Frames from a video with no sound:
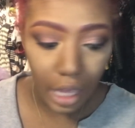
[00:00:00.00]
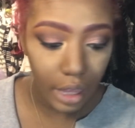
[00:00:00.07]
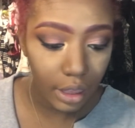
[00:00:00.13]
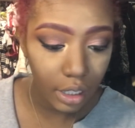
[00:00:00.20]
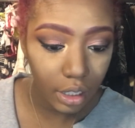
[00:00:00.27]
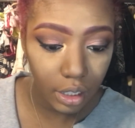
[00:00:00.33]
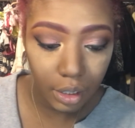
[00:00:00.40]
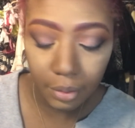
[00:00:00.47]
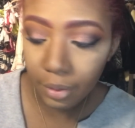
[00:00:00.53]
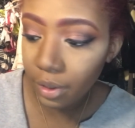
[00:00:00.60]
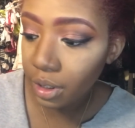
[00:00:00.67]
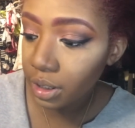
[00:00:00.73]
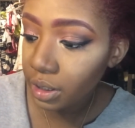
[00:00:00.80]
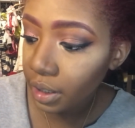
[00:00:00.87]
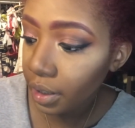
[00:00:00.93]
And then I'm
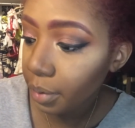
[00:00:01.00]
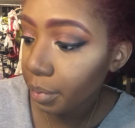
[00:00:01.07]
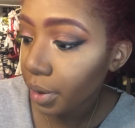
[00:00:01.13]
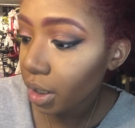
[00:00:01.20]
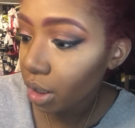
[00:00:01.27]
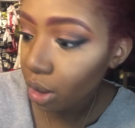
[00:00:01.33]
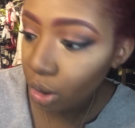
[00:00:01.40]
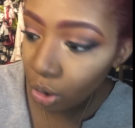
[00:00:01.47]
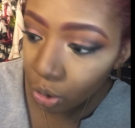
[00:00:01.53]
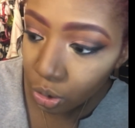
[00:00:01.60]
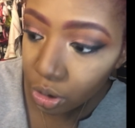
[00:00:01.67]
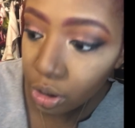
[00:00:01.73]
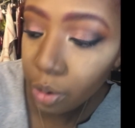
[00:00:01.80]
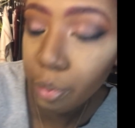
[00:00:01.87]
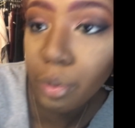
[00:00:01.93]
going to take my
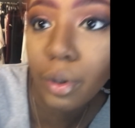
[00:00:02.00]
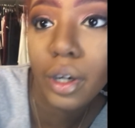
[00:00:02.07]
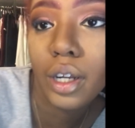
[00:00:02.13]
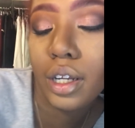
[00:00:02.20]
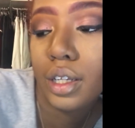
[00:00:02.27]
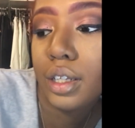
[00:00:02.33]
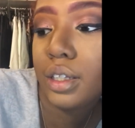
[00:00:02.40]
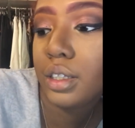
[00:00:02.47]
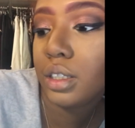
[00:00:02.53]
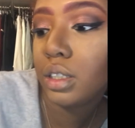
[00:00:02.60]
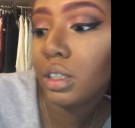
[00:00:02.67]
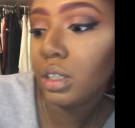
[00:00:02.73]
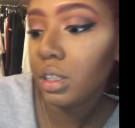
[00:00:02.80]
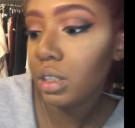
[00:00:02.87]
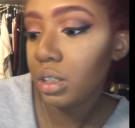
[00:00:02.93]
Ulta brand.
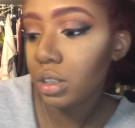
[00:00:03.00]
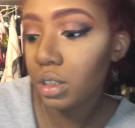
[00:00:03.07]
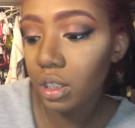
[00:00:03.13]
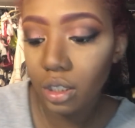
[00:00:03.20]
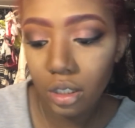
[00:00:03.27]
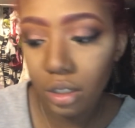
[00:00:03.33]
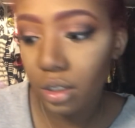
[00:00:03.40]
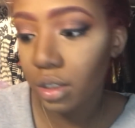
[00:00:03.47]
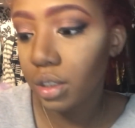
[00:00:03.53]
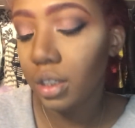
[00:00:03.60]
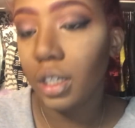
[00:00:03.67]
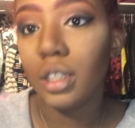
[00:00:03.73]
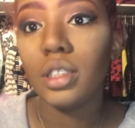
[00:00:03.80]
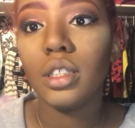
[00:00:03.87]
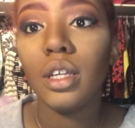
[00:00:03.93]
Is that it?
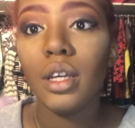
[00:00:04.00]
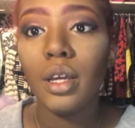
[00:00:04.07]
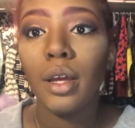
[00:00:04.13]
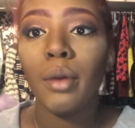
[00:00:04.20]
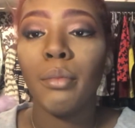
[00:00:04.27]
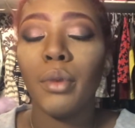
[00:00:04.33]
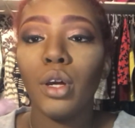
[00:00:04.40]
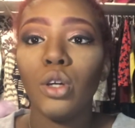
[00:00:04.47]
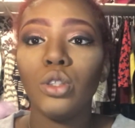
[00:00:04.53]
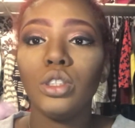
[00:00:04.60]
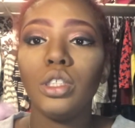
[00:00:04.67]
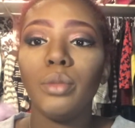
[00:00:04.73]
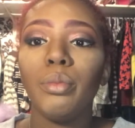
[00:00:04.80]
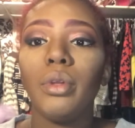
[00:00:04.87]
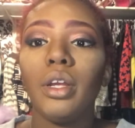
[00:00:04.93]
Yes. My
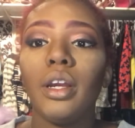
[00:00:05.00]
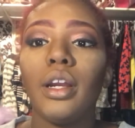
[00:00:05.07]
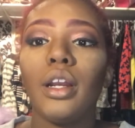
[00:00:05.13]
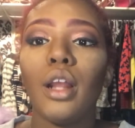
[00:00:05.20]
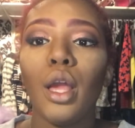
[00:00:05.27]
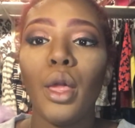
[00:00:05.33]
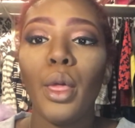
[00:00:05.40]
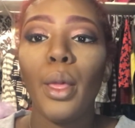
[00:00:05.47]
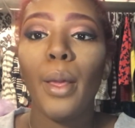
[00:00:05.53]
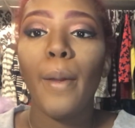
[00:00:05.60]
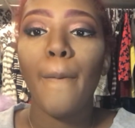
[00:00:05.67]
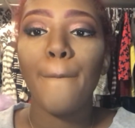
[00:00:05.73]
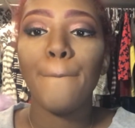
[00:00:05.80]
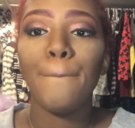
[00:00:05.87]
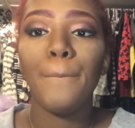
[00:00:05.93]
Ulta brand
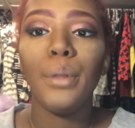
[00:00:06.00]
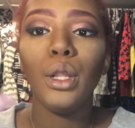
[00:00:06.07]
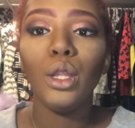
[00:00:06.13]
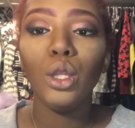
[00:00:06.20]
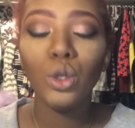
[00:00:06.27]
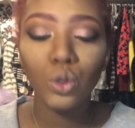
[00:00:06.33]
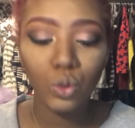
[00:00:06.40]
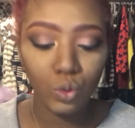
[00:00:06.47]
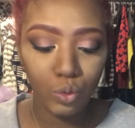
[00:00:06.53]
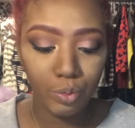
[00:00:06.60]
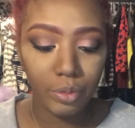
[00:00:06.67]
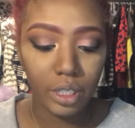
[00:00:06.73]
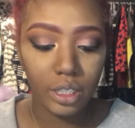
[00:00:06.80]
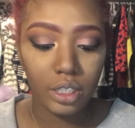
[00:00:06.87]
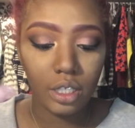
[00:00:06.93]
blue
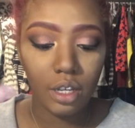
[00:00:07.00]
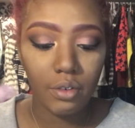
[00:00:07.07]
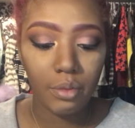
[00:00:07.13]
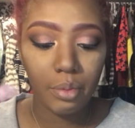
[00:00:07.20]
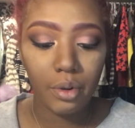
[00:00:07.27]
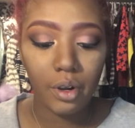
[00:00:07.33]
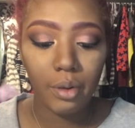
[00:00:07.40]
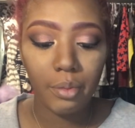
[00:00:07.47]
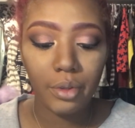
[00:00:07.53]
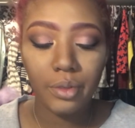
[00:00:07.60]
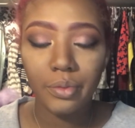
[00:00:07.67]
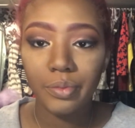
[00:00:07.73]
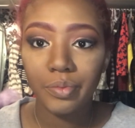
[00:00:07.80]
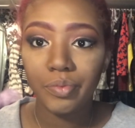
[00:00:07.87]
mascara primer.